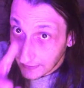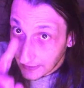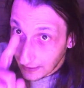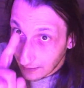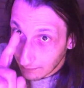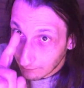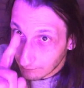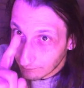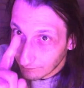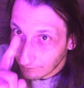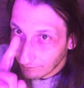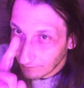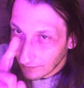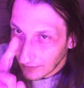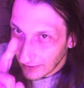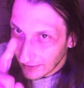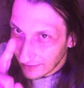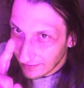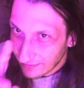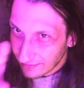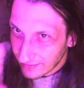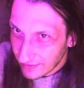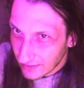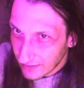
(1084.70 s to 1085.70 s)
I
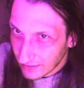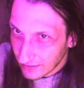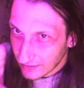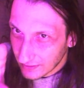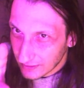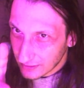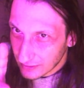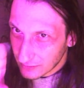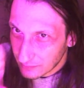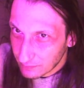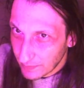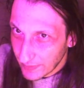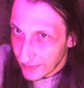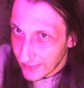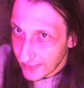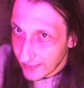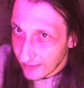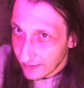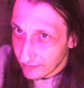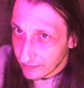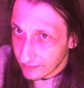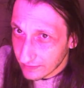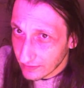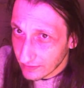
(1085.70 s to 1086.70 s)
think it is
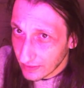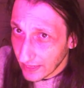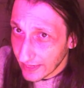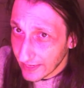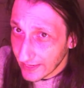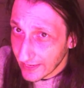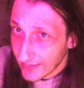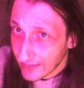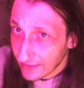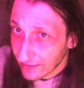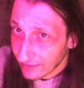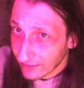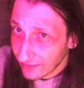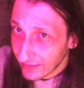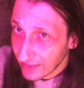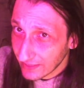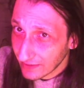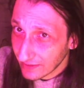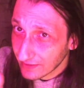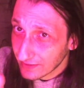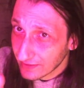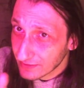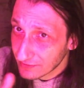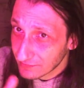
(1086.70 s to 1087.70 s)
paid, and I think
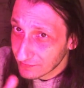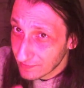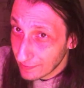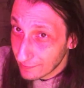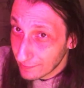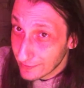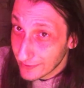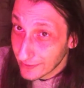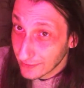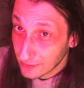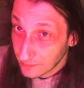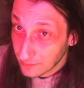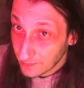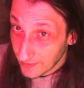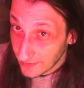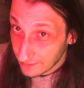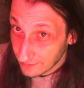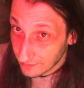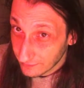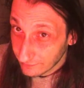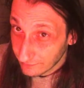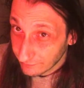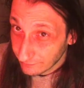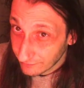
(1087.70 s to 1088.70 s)
it is very
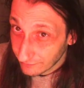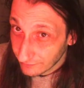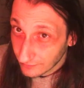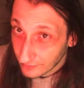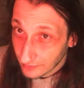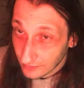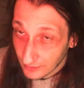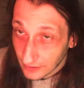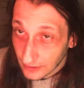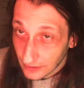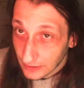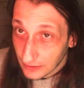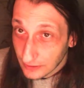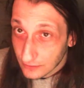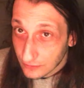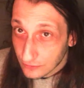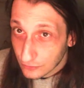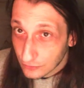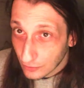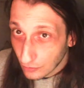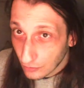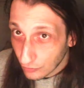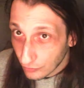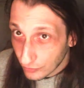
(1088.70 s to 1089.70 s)
expensive.
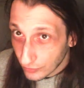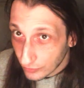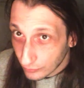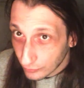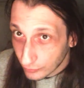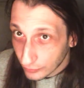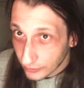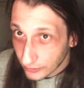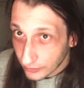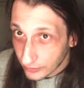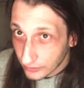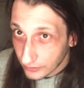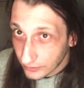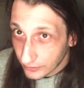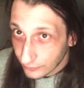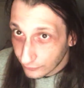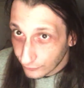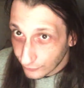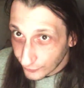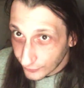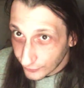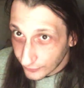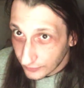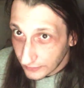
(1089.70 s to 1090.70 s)
So you
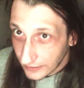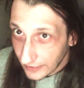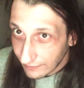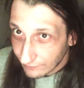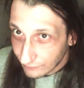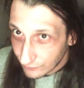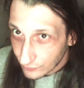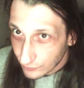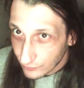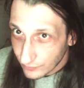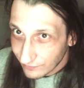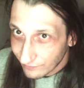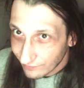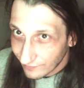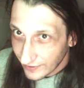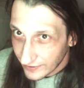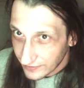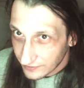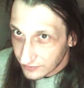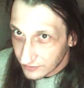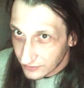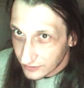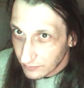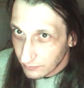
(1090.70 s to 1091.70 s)
would have to
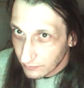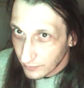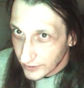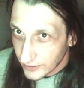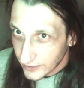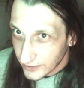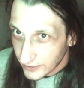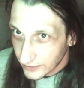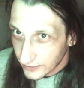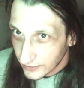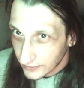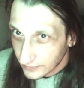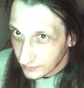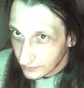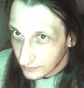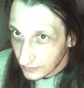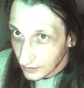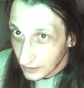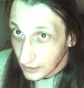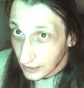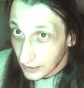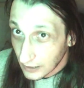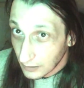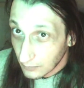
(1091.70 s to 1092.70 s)
invest some money in it.
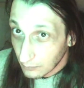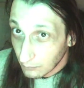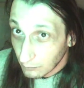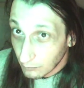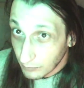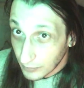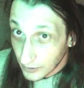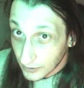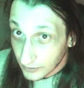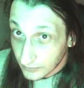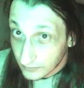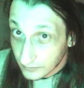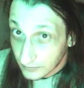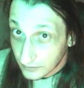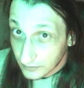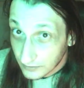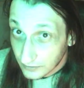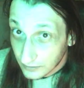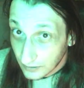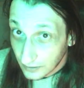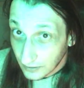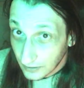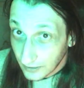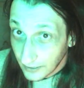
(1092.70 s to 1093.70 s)
But
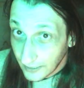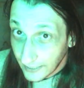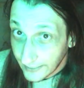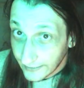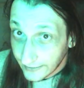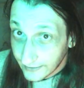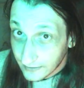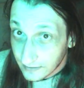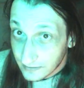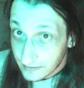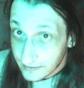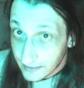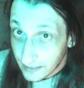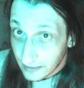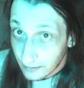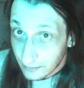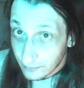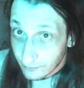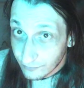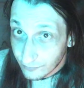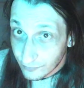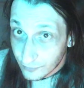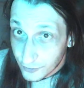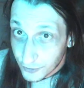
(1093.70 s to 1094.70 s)
I can tell you
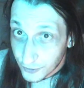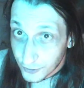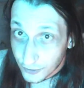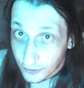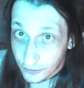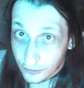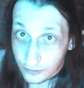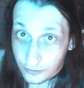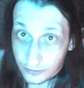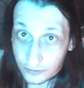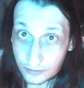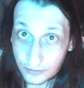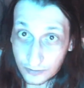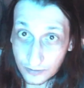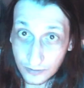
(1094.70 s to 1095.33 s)
for sure.